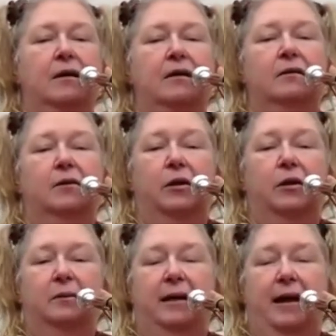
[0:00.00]
So we're going
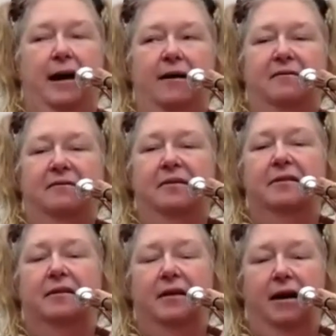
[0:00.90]
to play F,
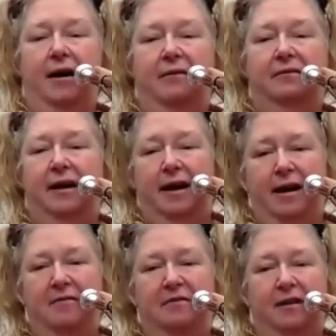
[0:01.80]
F,
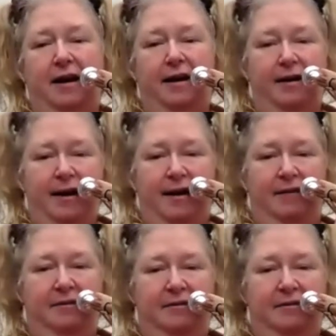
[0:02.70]
A flat, F.